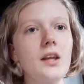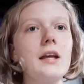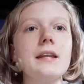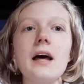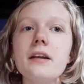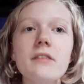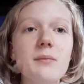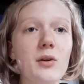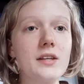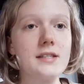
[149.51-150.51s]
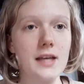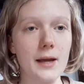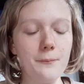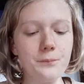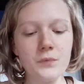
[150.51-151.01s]
None of them are the
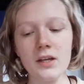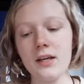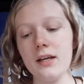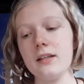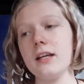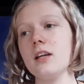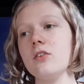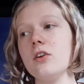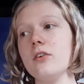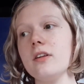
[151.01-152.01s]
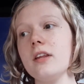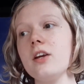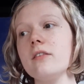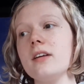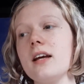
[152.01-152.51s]
same. Think of it